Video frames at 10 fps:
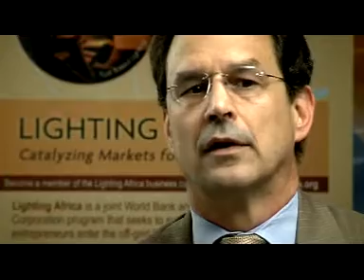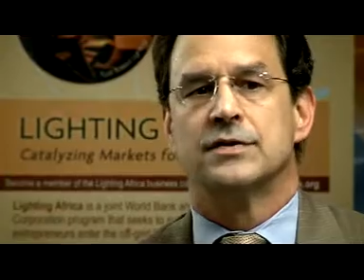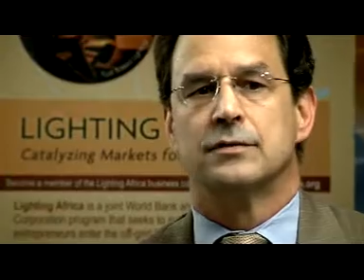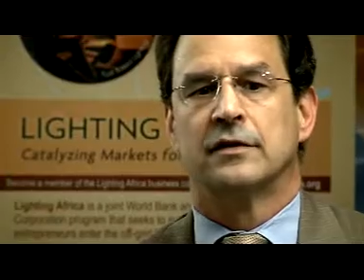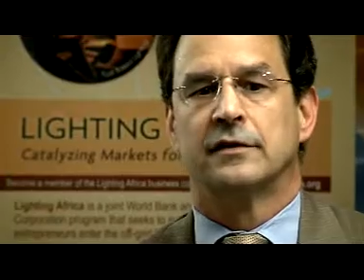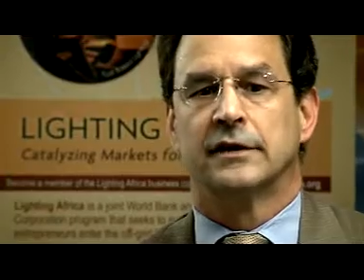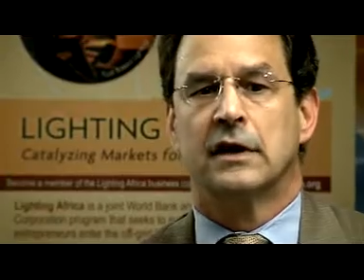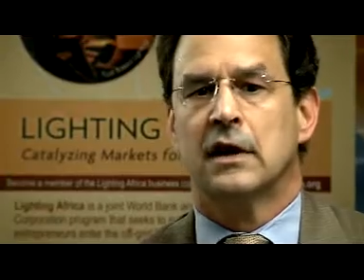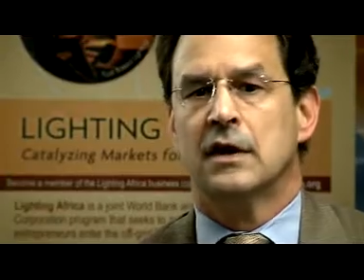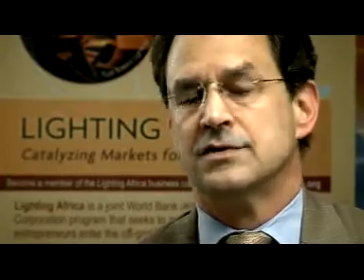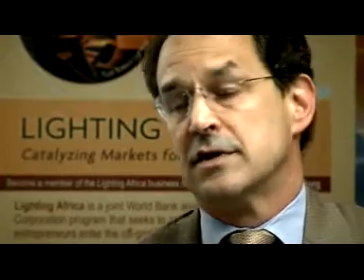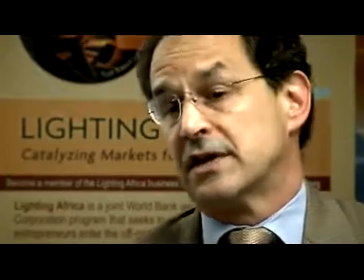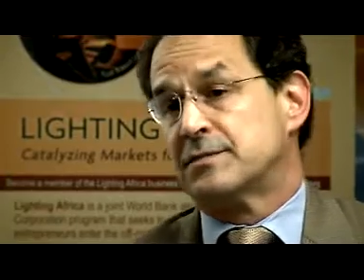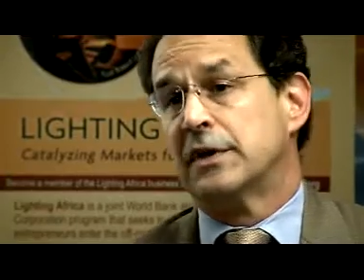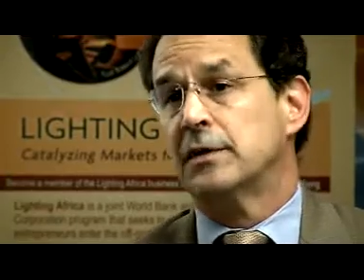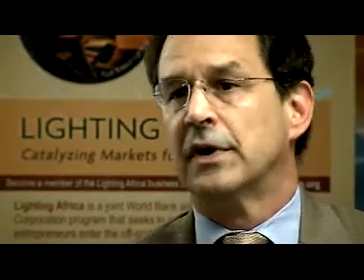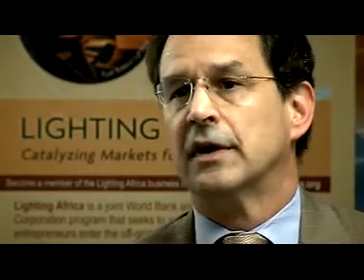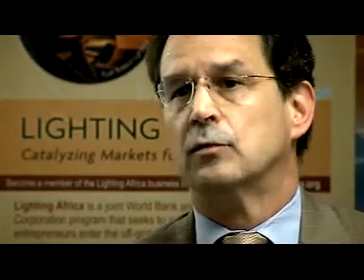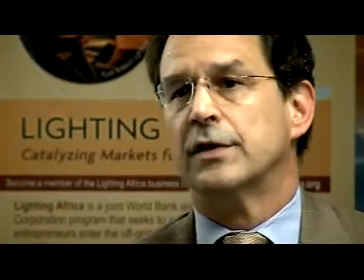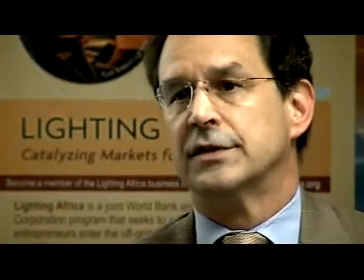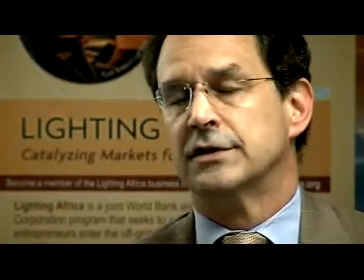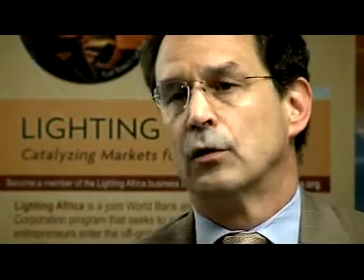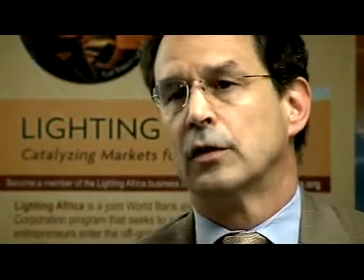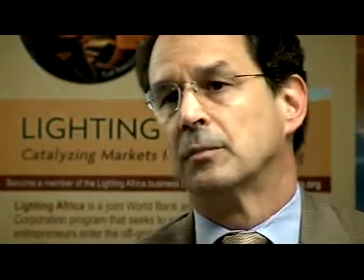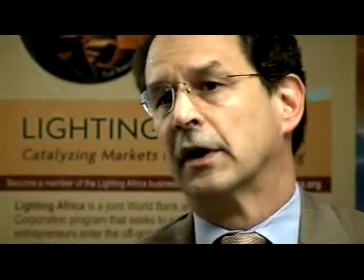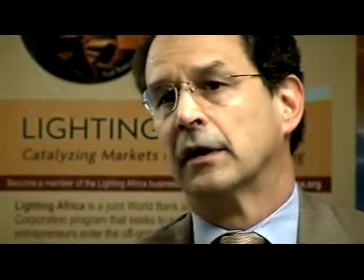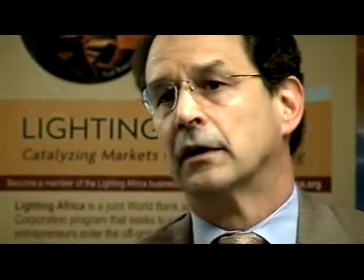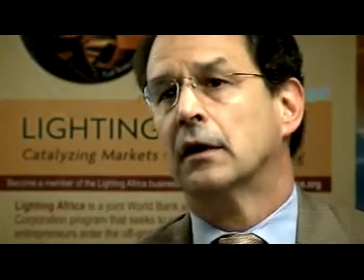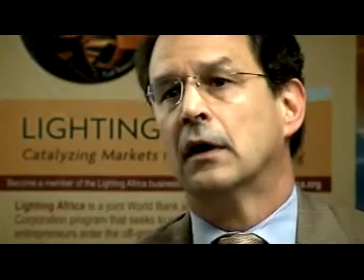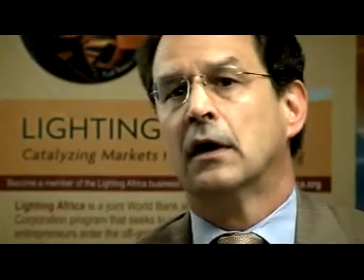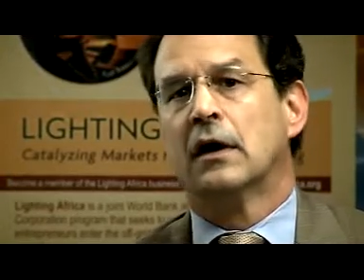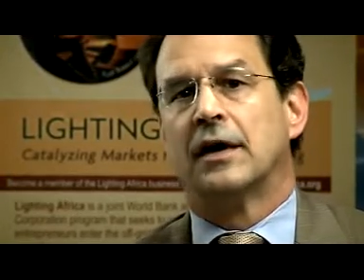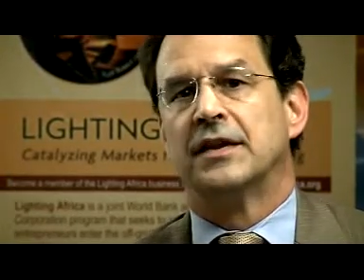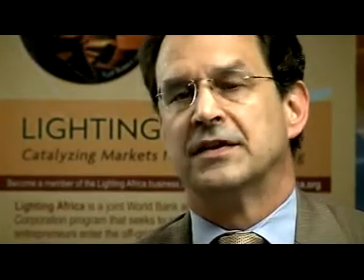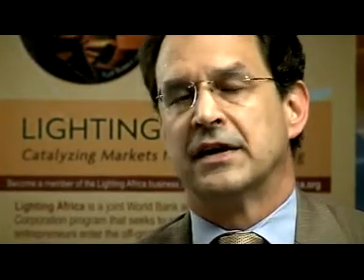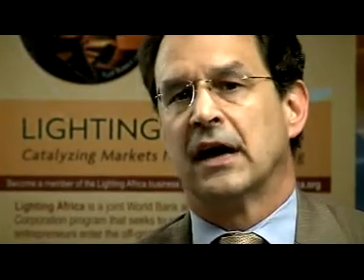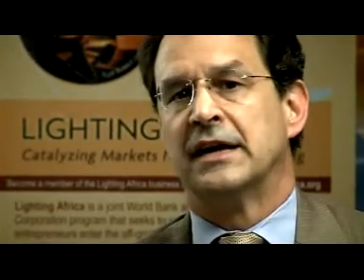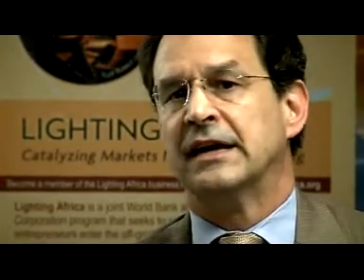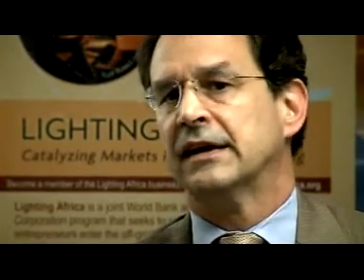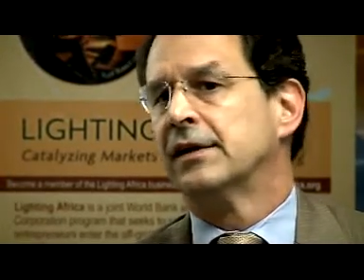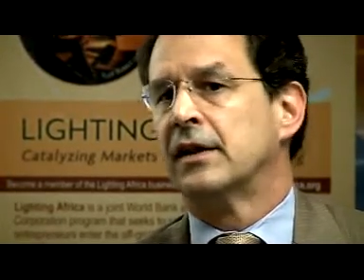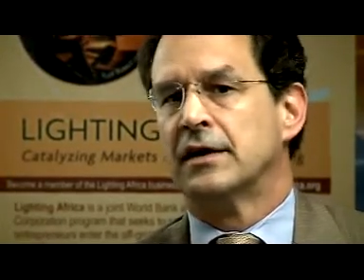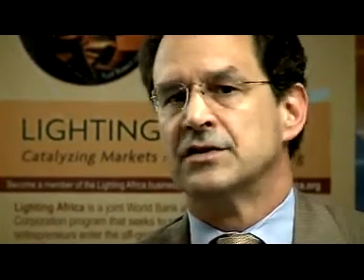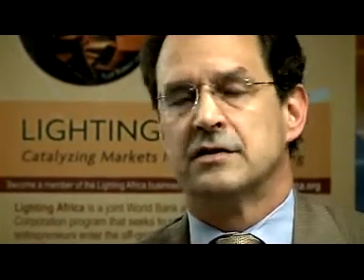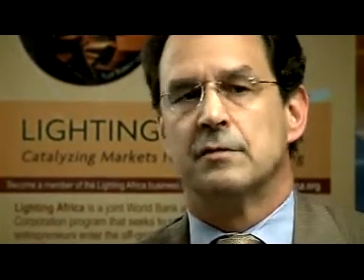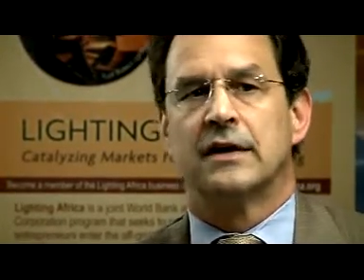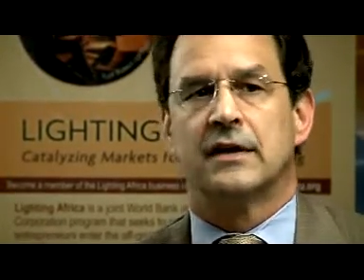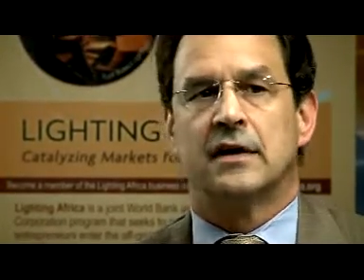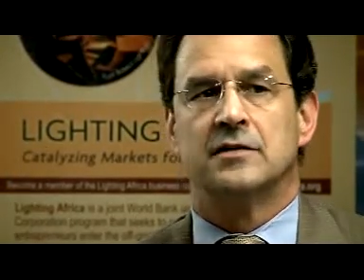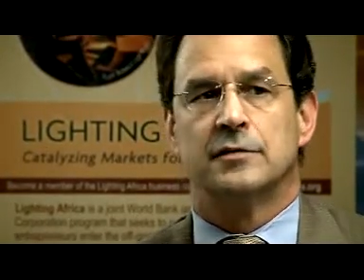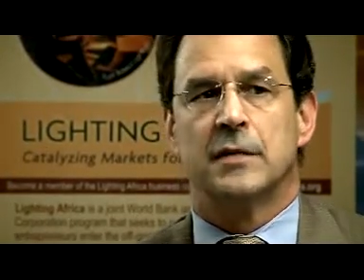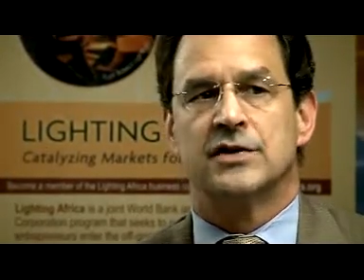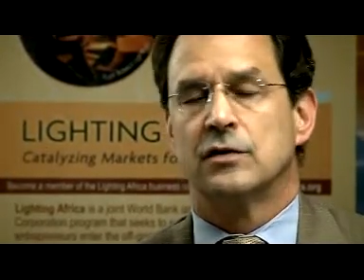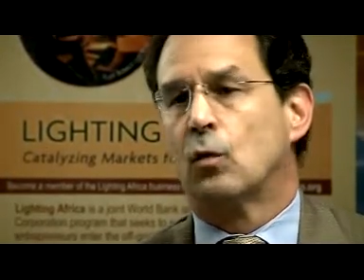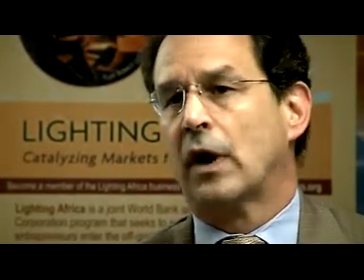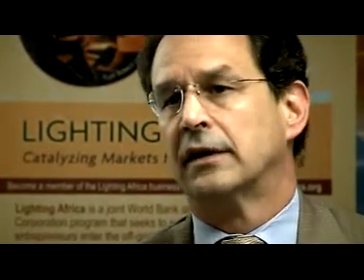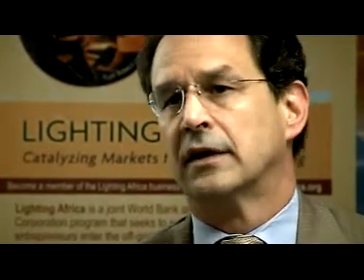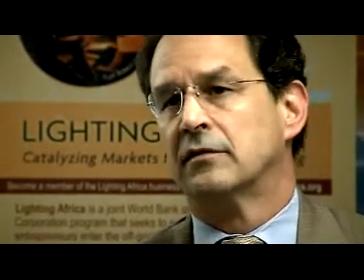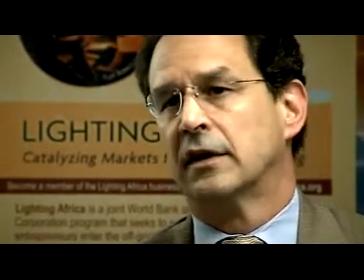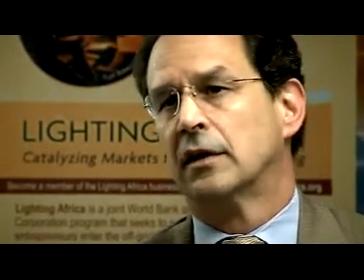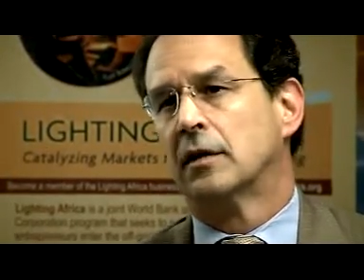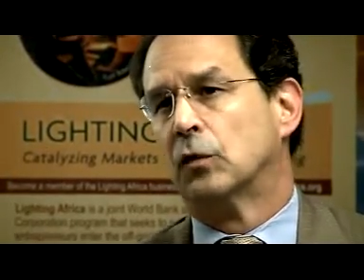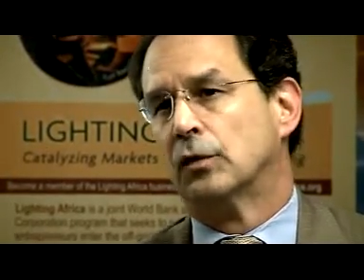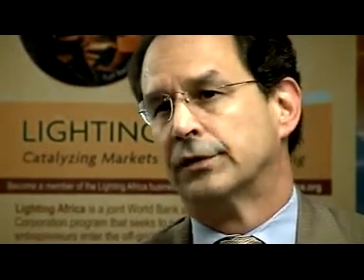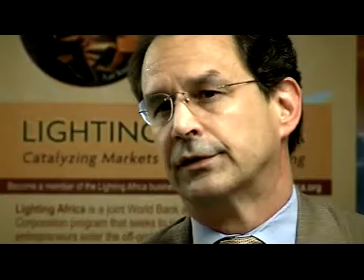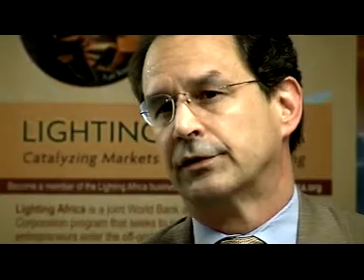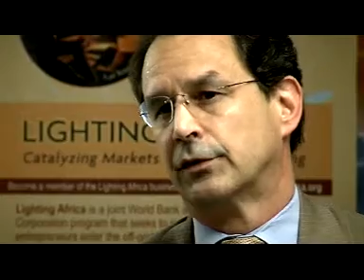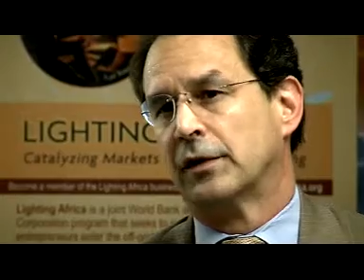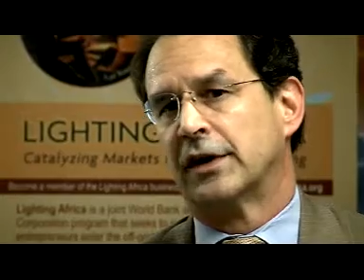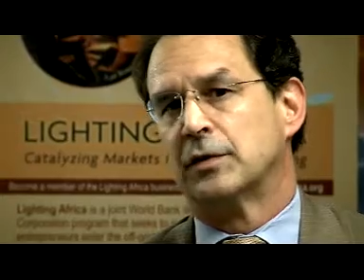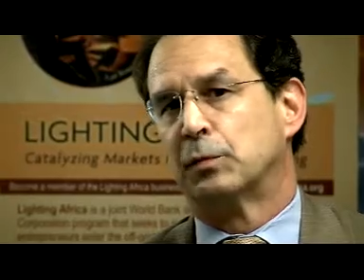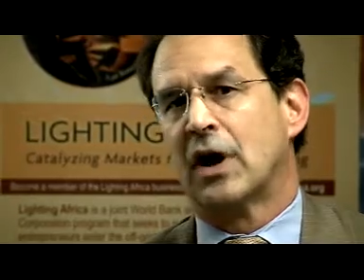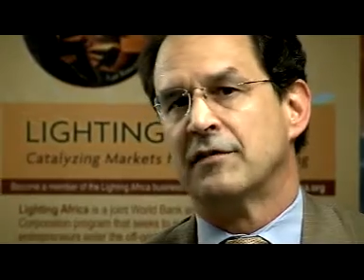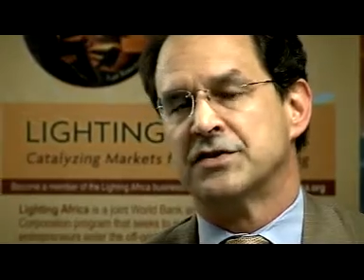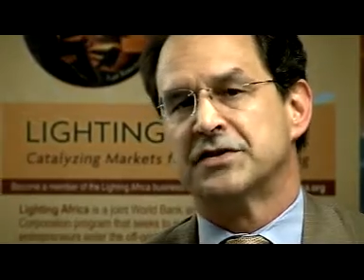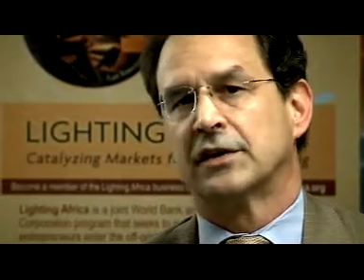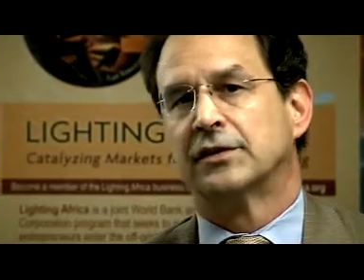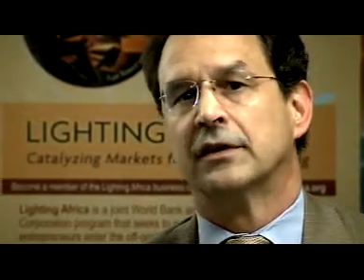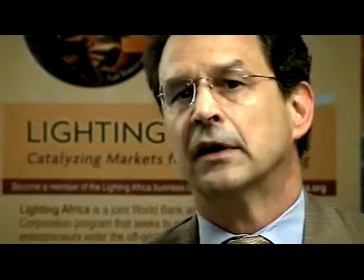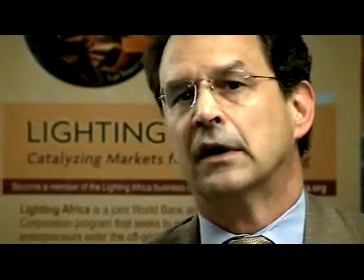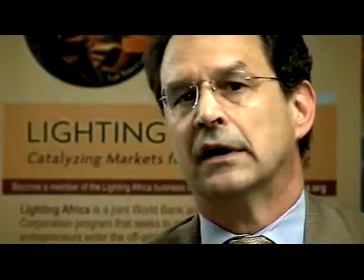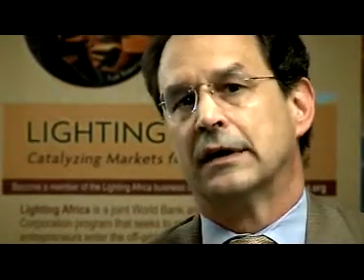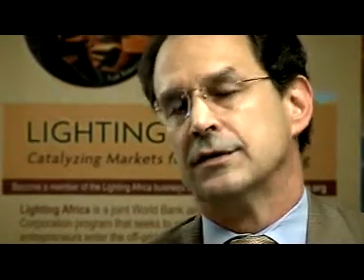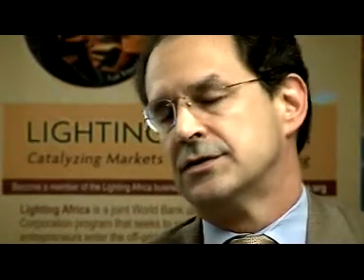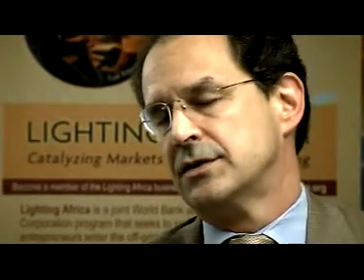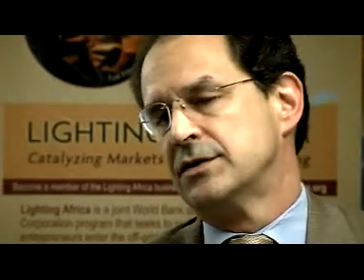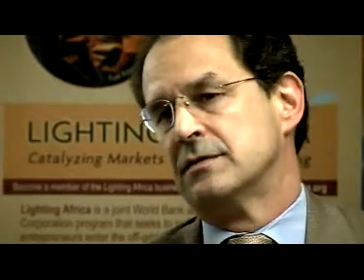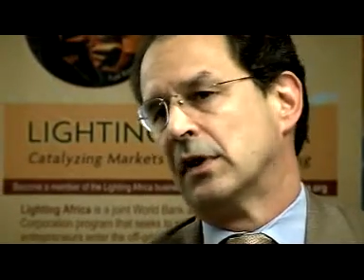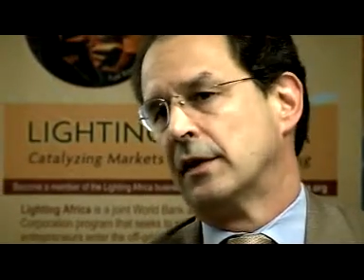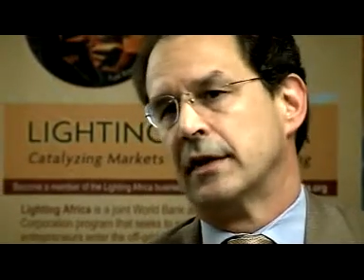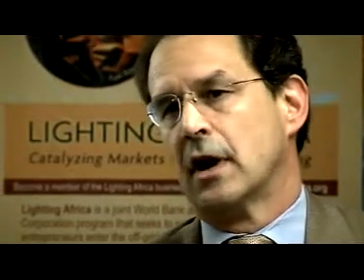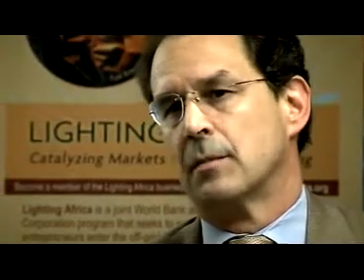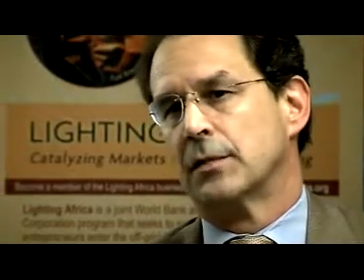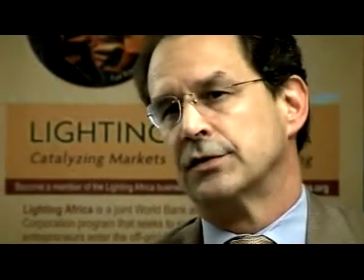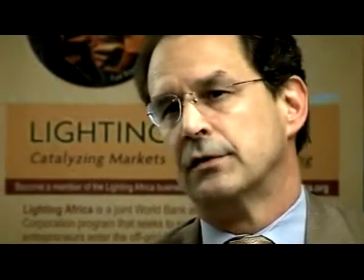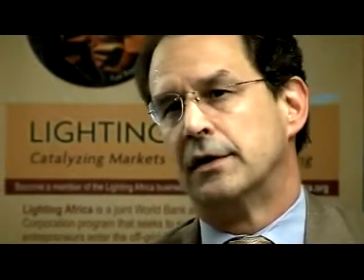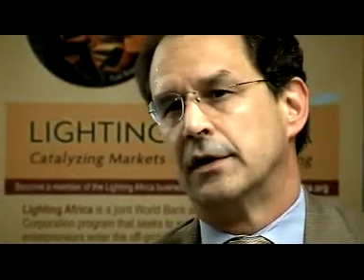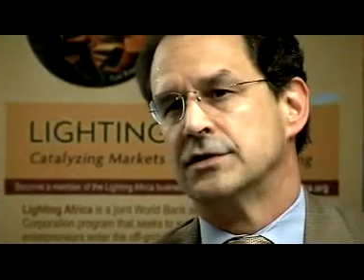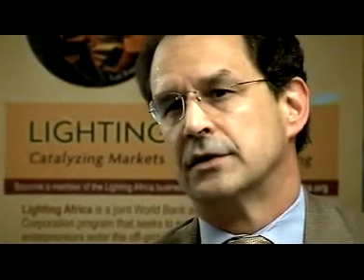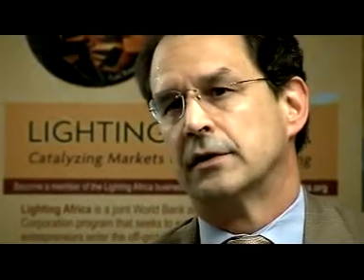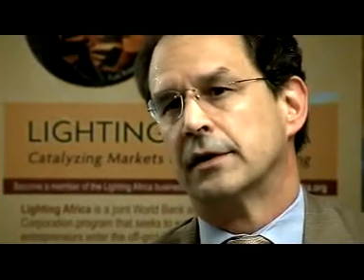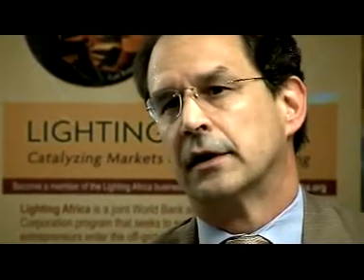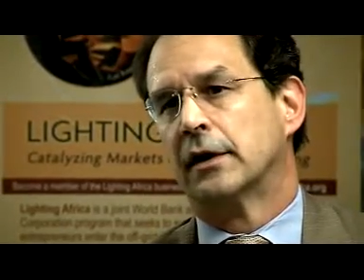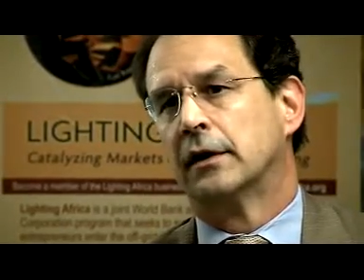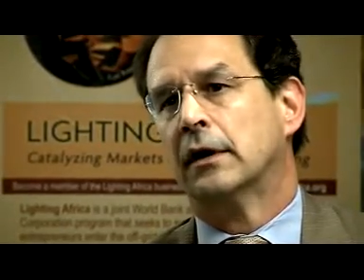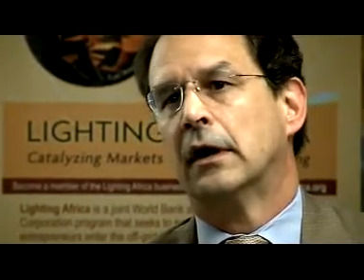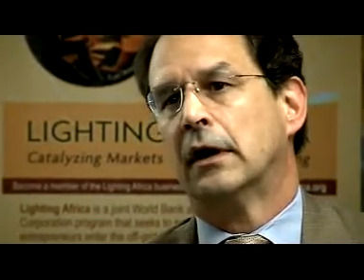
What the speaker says: that sort of thing. So that's being paid with the donor money. I think the idea then is to make that information widely available so that the private sector can seize upon the opportunities that are there